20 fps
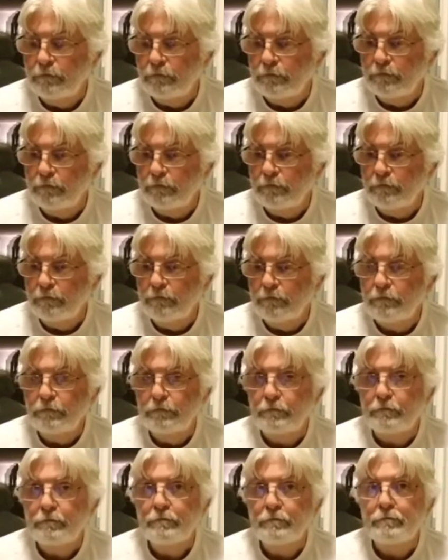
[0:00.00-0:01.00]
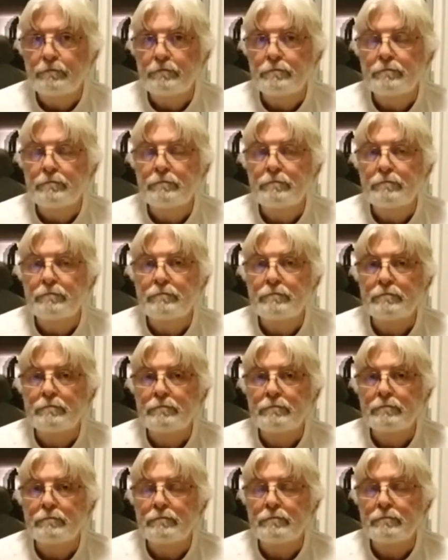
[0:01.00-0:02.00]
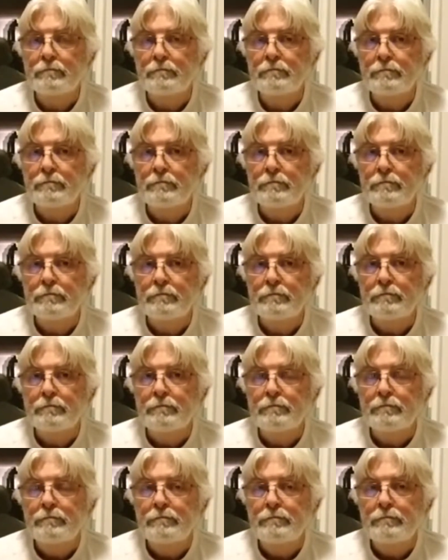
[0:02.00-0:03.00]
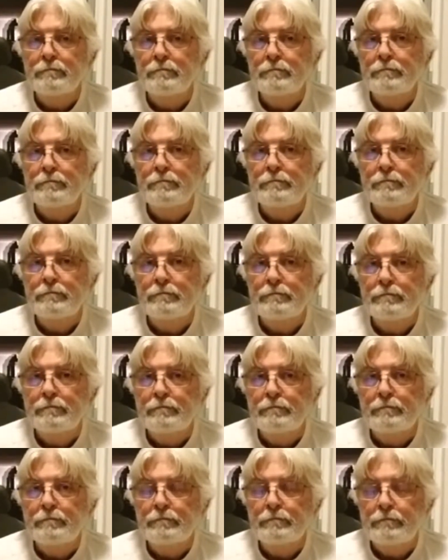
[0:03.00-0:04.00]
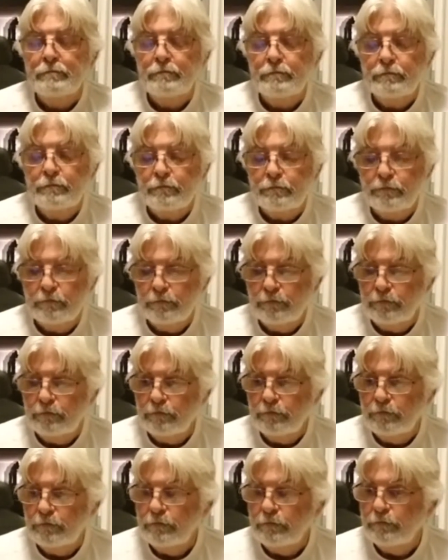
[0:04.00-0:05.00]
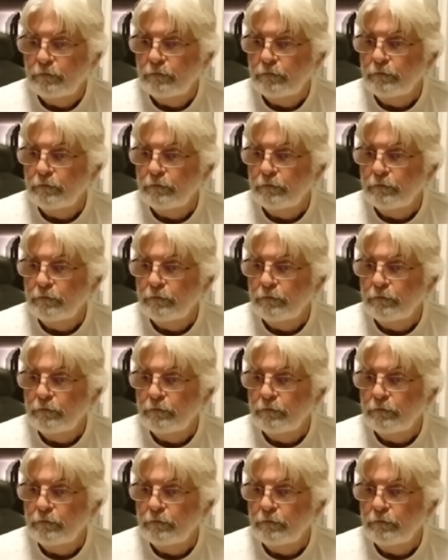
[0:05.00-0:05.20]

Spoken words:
No words are spoken by the person on screen.